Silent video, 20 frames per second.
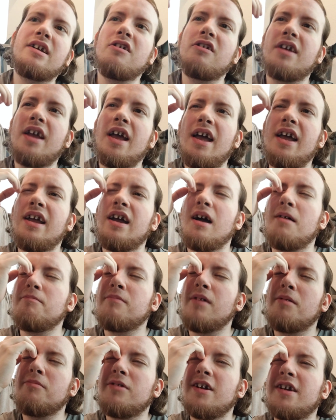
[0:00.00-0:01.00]
okay,
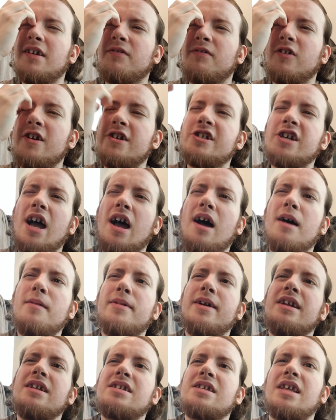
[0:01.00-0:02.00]
I'm looking for a job
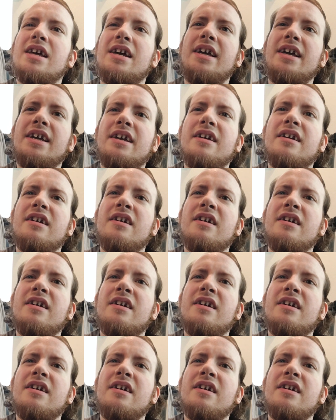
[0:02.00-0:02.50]
and it's like